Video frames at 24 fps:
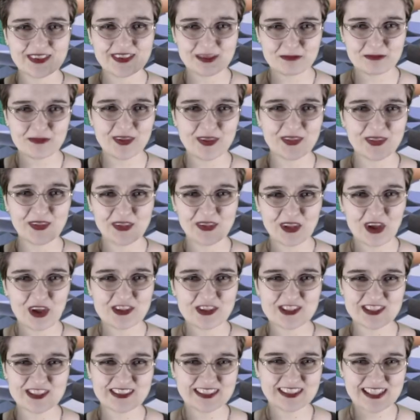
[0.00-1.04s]
that
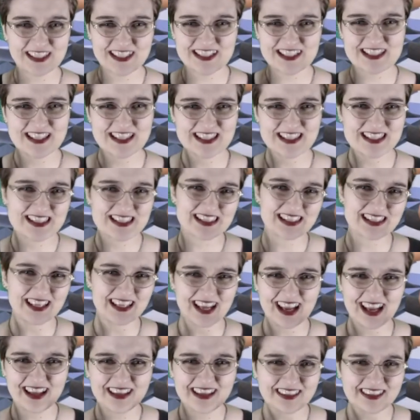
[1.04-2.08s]
mythologically exists, and I
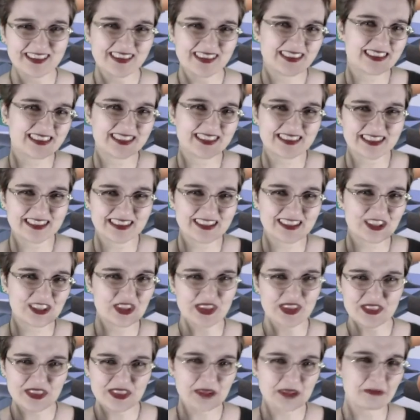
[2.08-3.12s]
kind of think that the
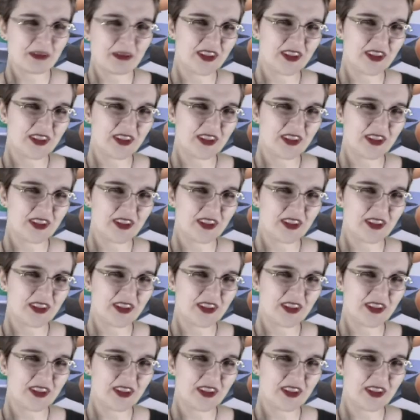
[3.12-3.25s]
Lilith that